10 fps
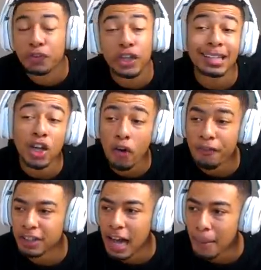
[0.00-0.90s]
So if you guys are
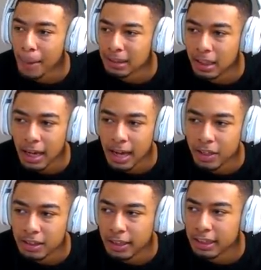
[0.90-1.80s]
going for Dark Matter
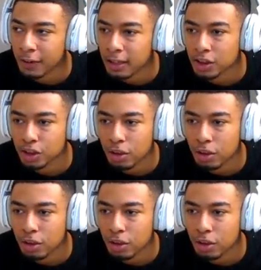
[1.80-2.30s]
and using this thing and